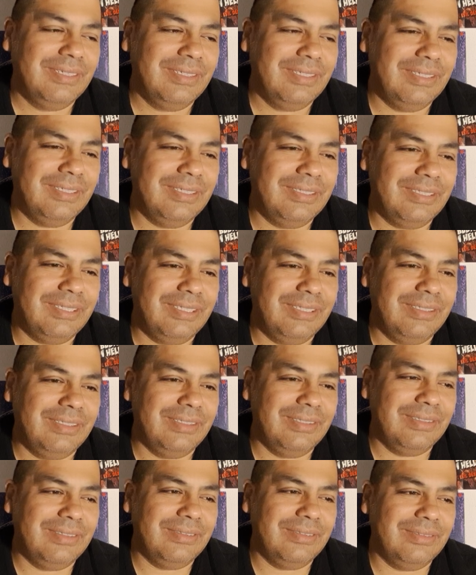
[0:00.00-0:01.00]
There's like
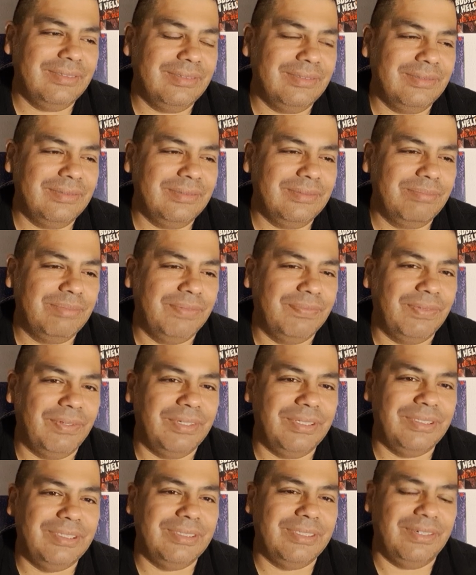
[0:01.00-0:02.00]

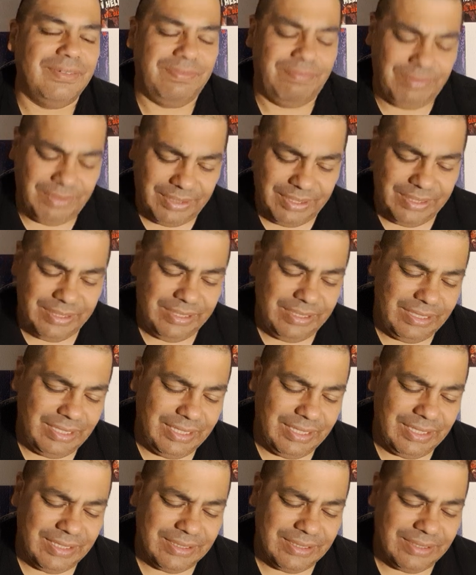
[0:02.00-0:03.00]
perverted stuff, but I
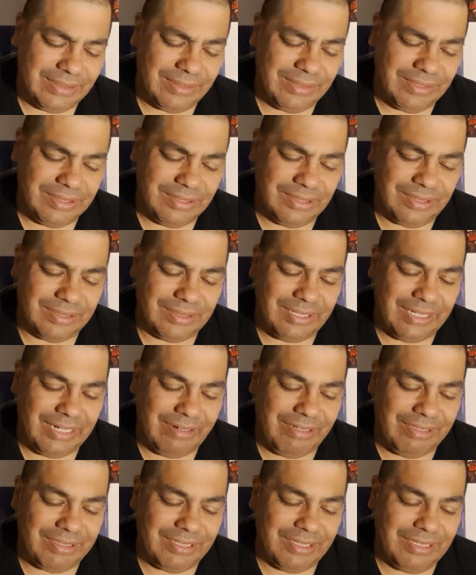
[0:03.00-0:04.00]
guess there is because
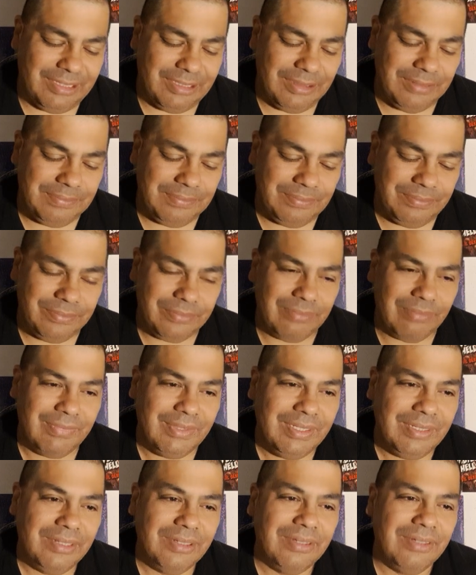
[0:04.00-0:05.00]
Larry's like
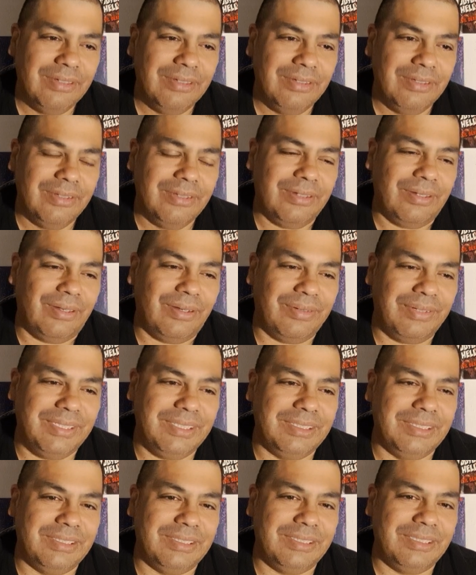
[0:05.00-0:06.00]

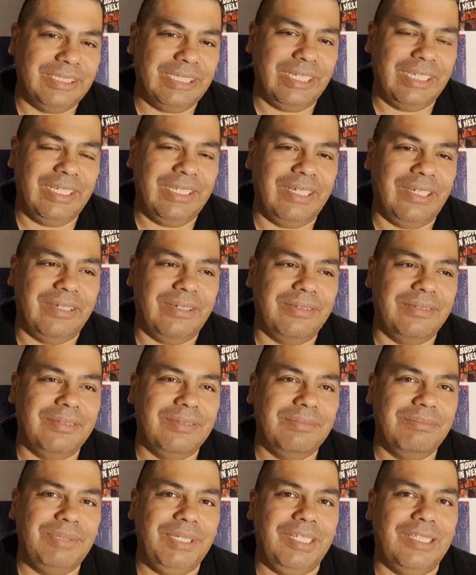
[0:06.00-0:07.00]
always checking out
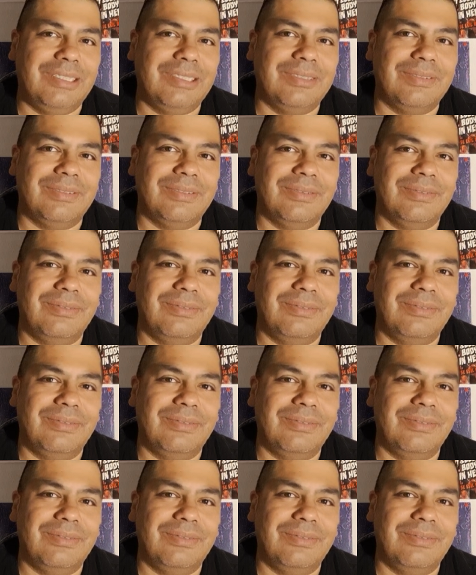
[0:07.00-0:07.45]
Pete's